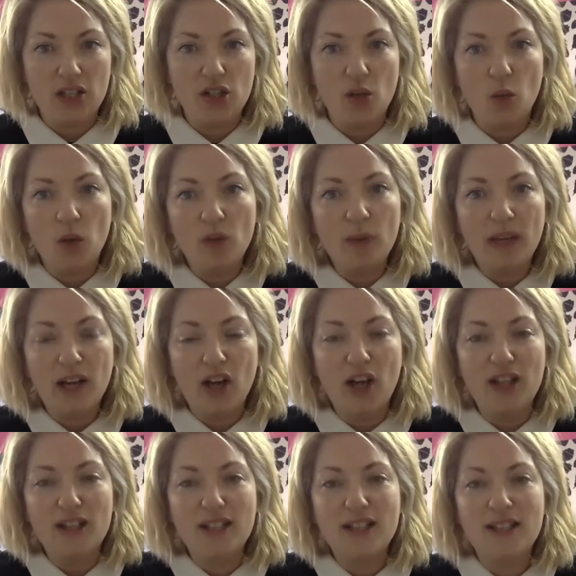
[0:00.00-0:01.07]
So one of my
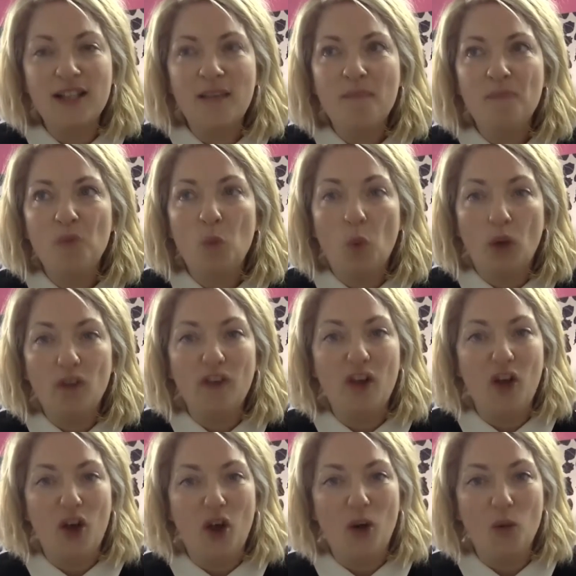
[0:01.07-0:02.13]
clients, one of
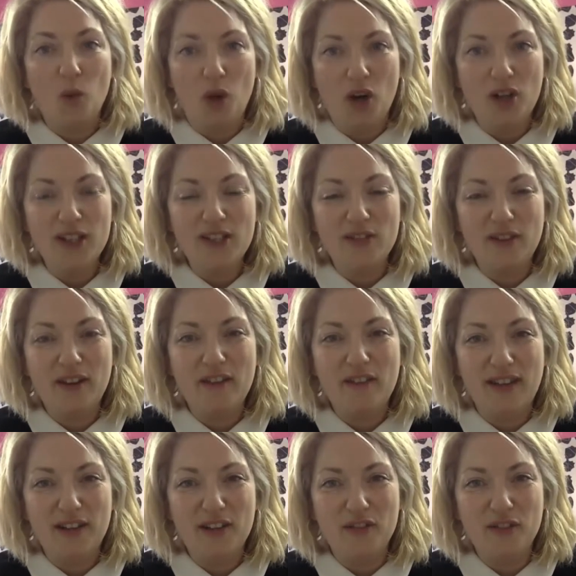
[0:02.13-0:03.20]
her words for her
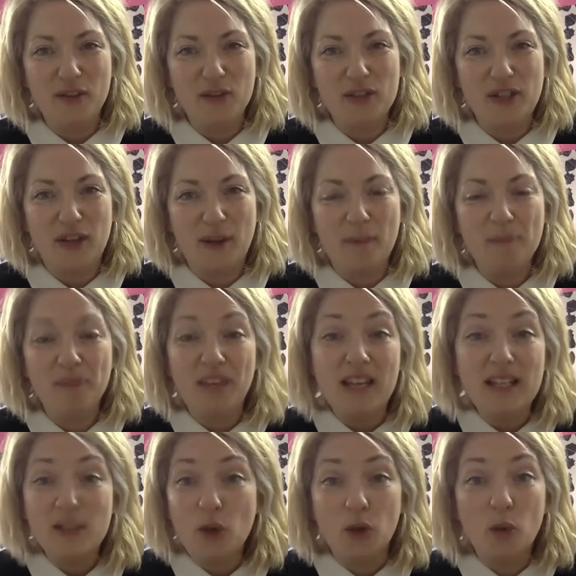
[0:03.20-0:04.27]
value filter
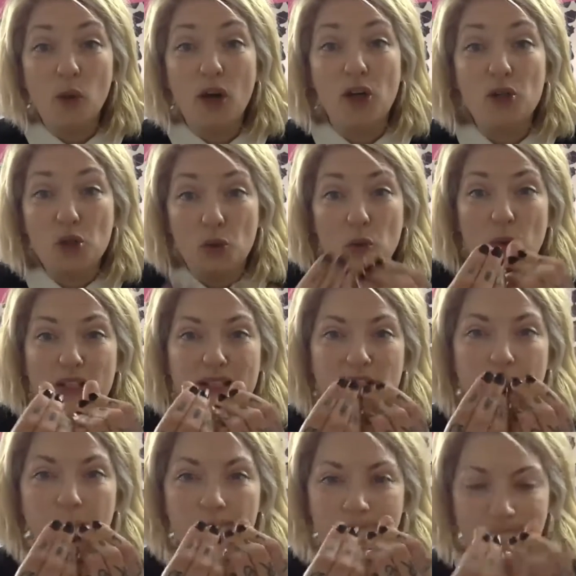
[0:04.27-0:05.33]
is not a word at all. It's a